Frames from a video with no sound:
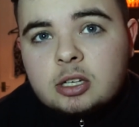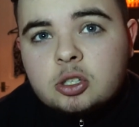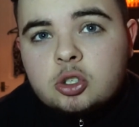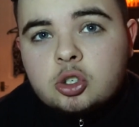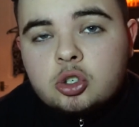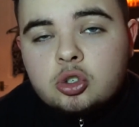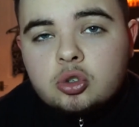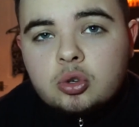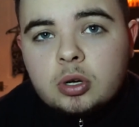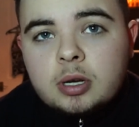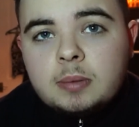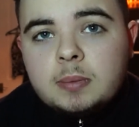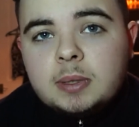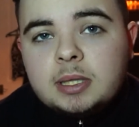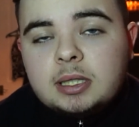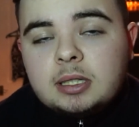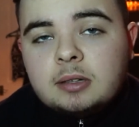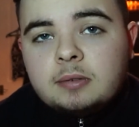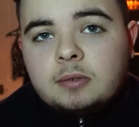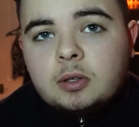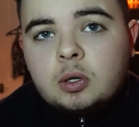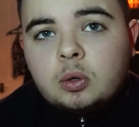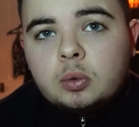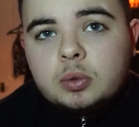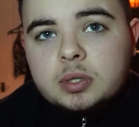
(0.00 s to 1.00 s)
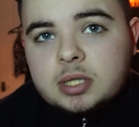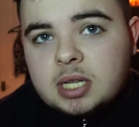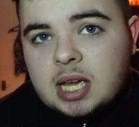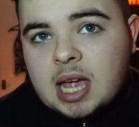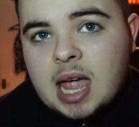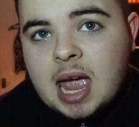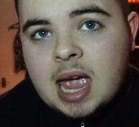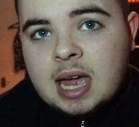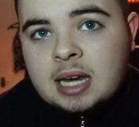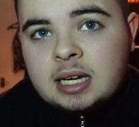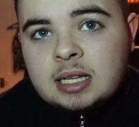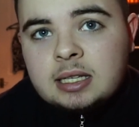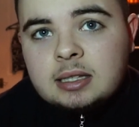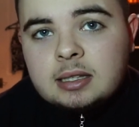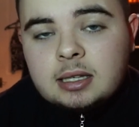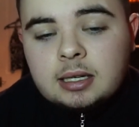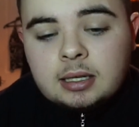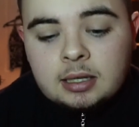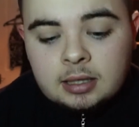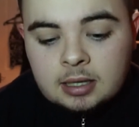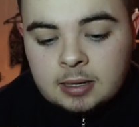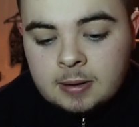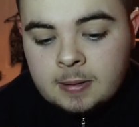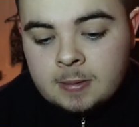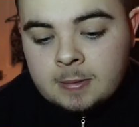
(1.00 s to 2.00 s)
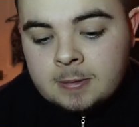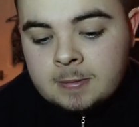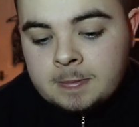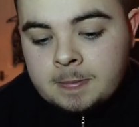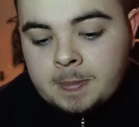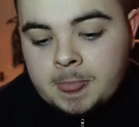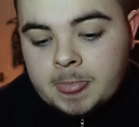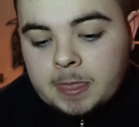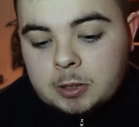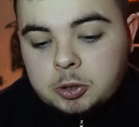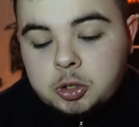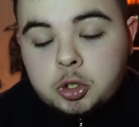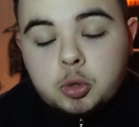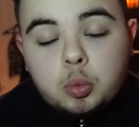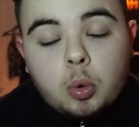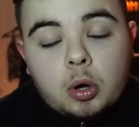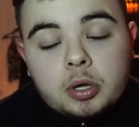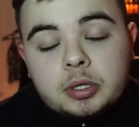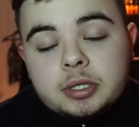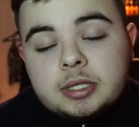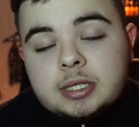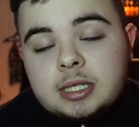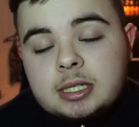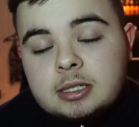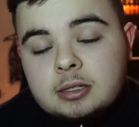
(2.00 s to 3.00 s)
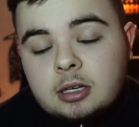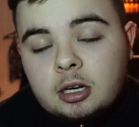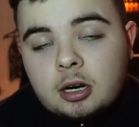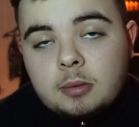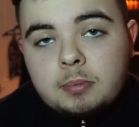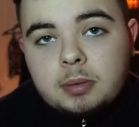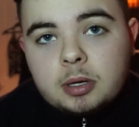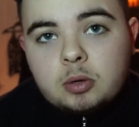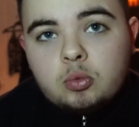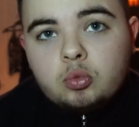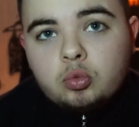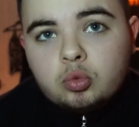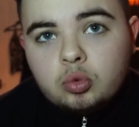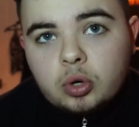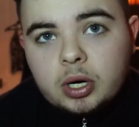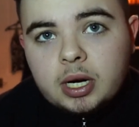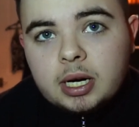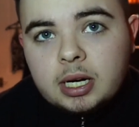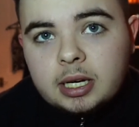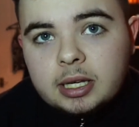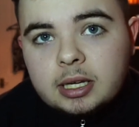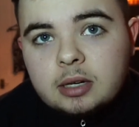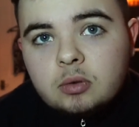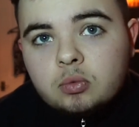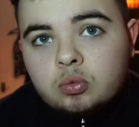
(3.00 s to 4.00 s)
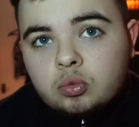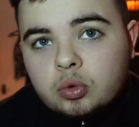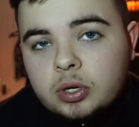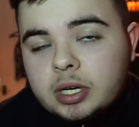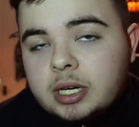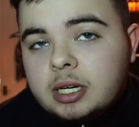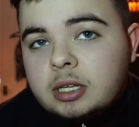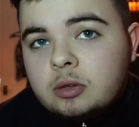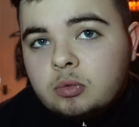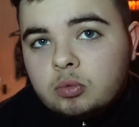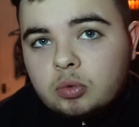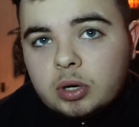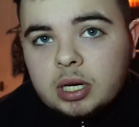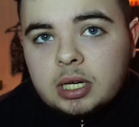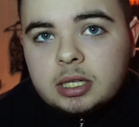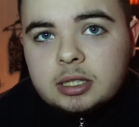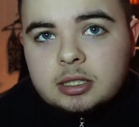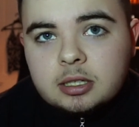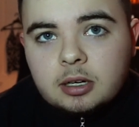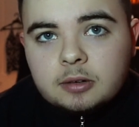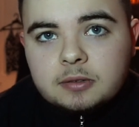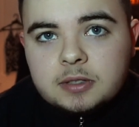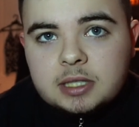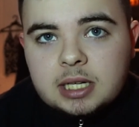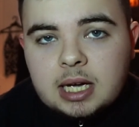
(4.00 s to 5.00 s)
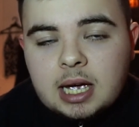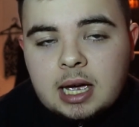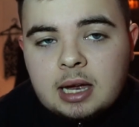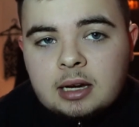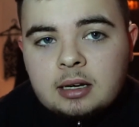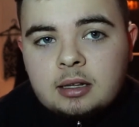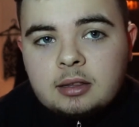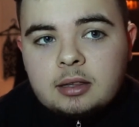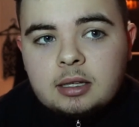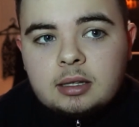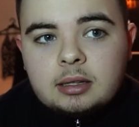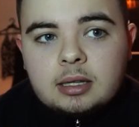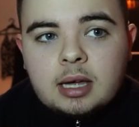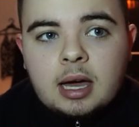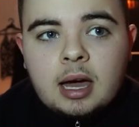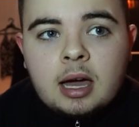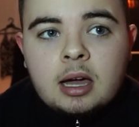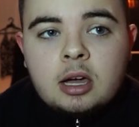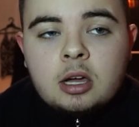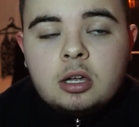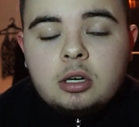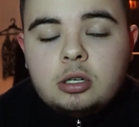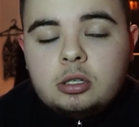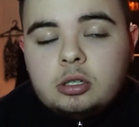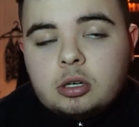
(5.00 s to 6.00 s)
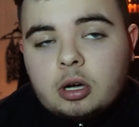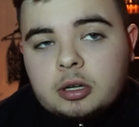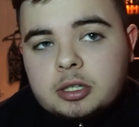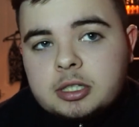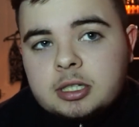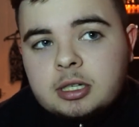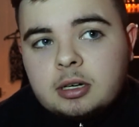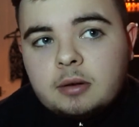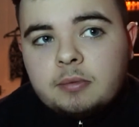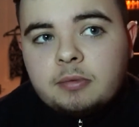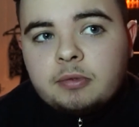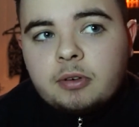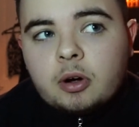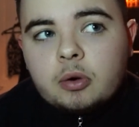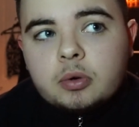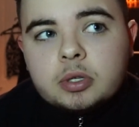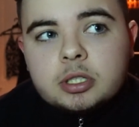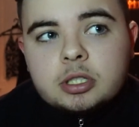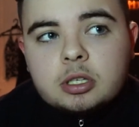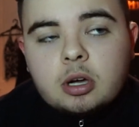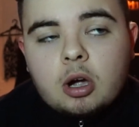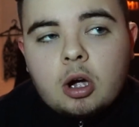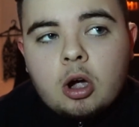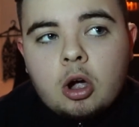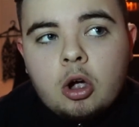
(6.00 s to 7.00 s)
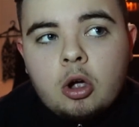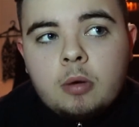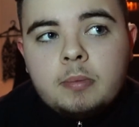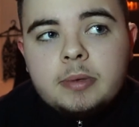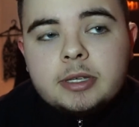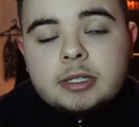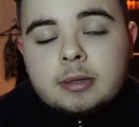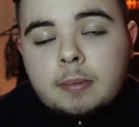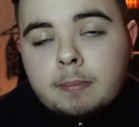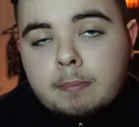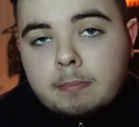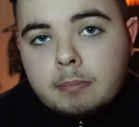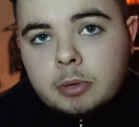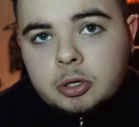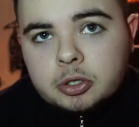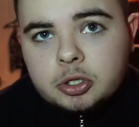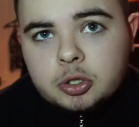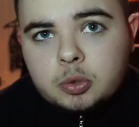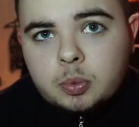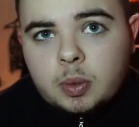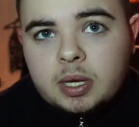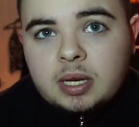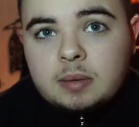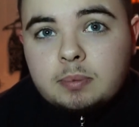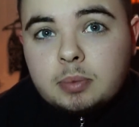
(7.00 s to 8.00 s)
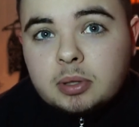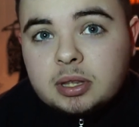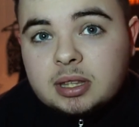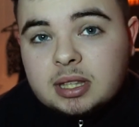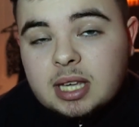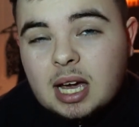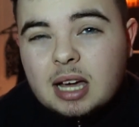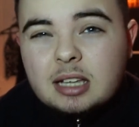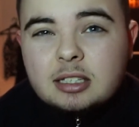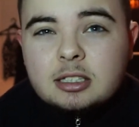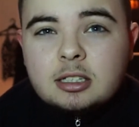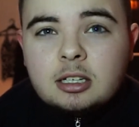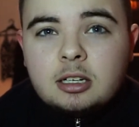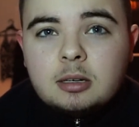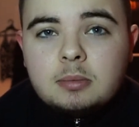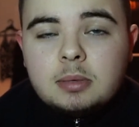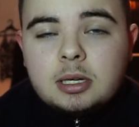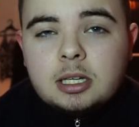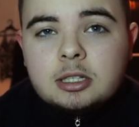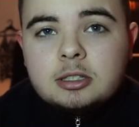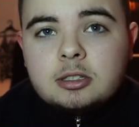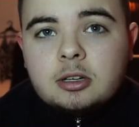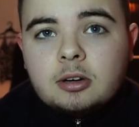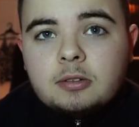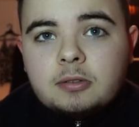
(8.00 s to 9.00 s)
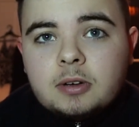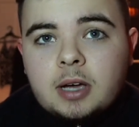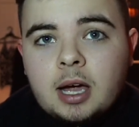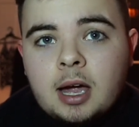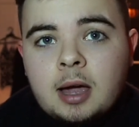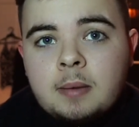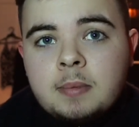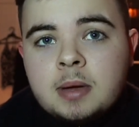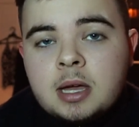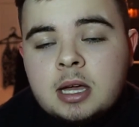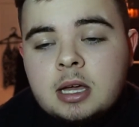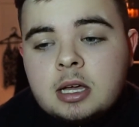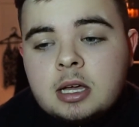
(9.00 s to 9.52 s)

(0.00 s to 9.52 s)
extremely difficult to get anything. Swansea's going to be really, really, really tough to get anything there. Nottingham Forest at home is a must-win, but that's going to be a tough game.